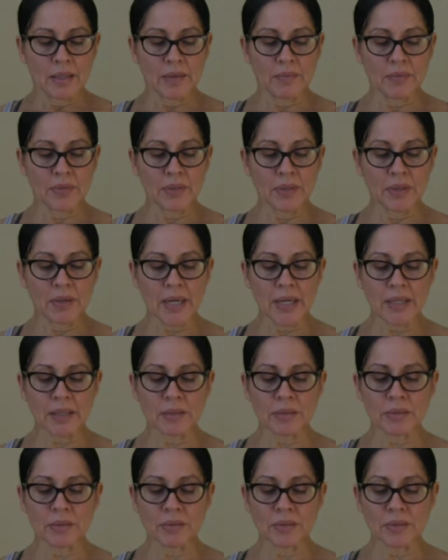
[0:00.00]
If you know how
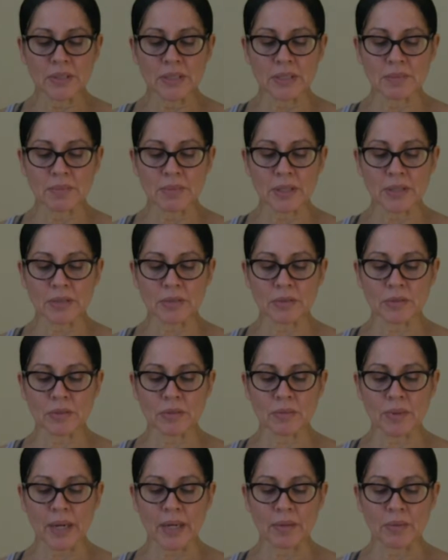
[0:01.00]
to use these muscles
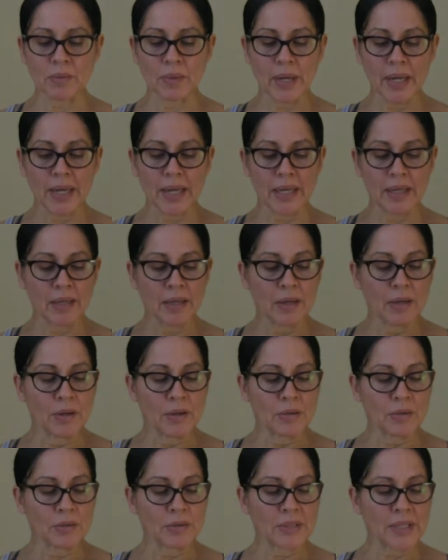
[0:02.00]
the right way,
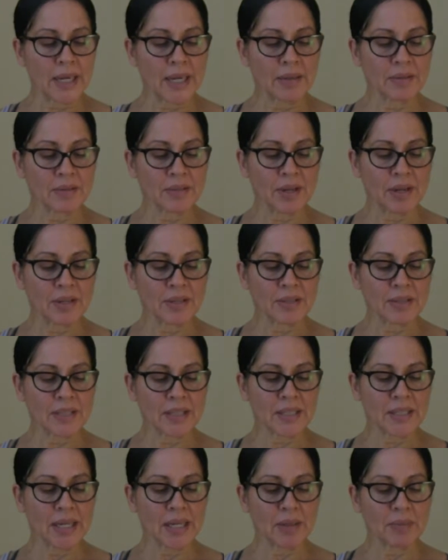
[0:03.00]
your down dogs
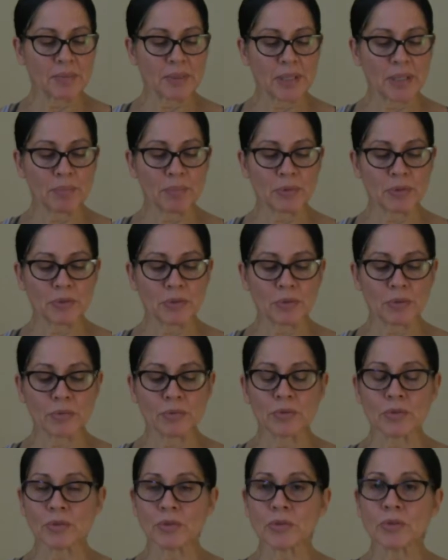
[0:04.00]
can help keep your
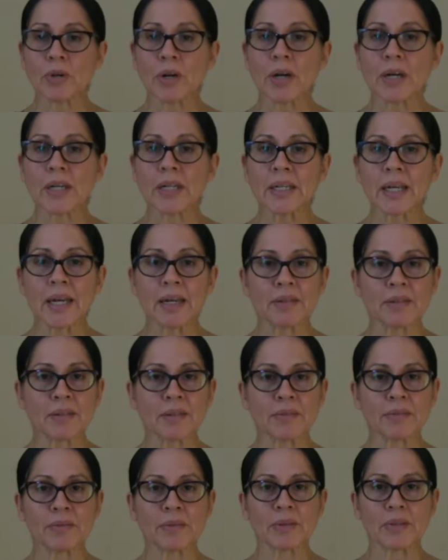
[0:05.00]
shoulders strong and
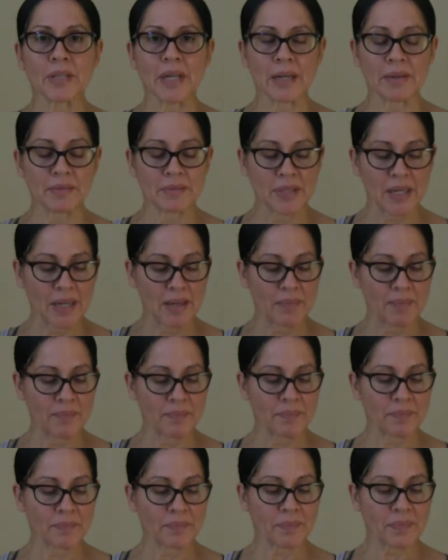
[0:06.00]
healthy for a
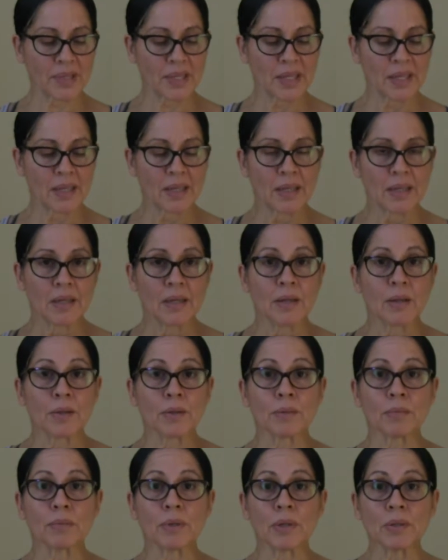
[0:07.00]
lifetime.
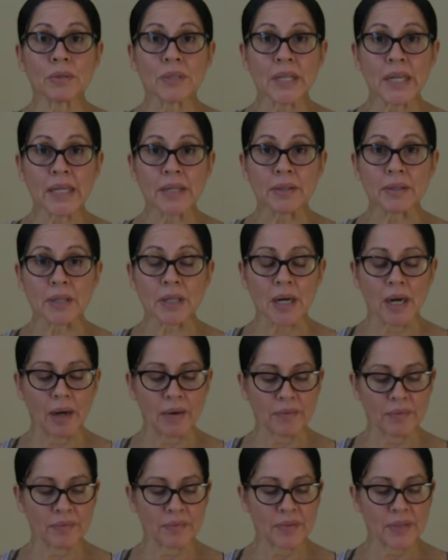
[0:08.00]
The rotator
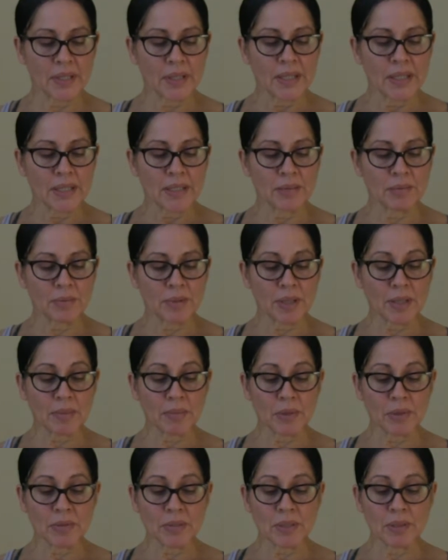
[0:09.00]
cuff is one of
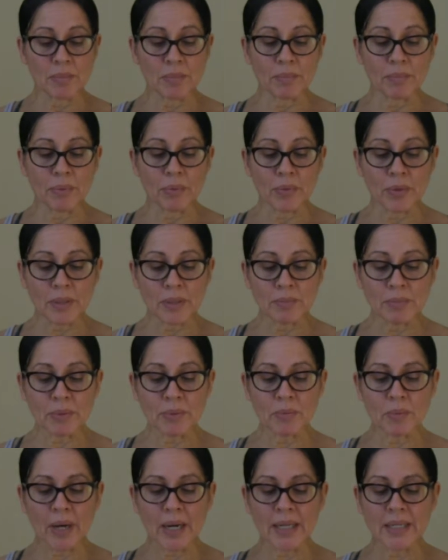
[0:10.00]
the most important
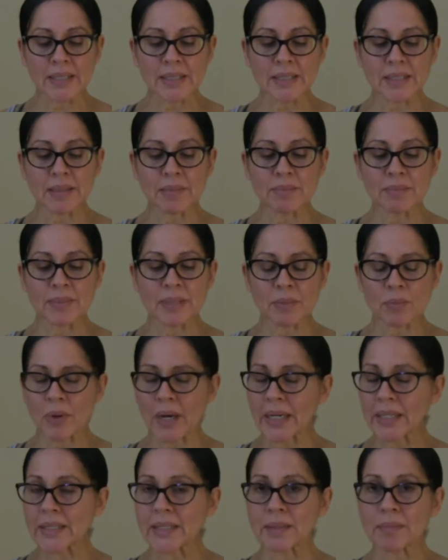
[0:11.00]
but
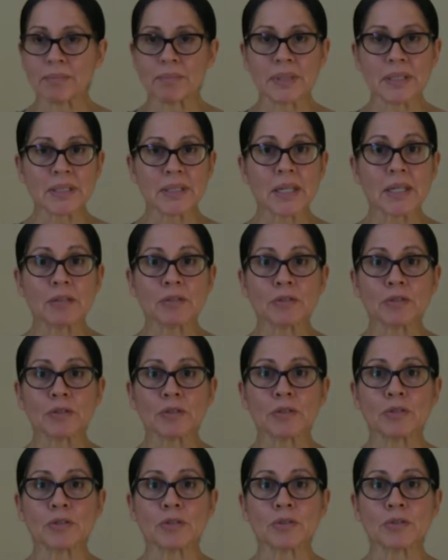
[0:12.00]
widely
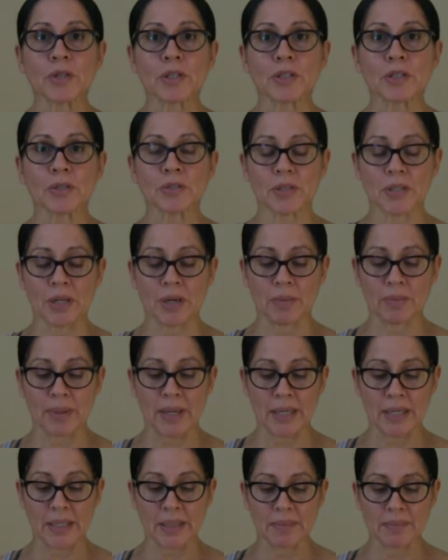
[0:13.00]
misunderstood structures in our
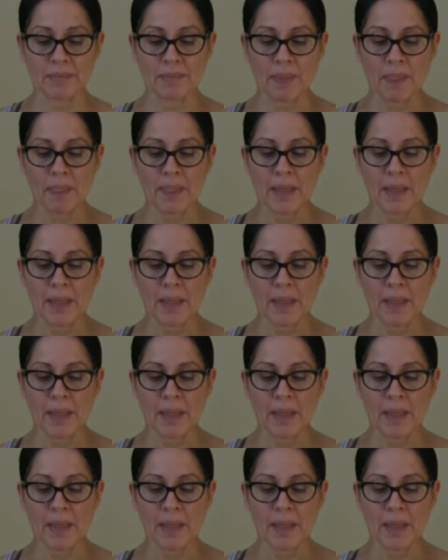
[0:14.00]
body.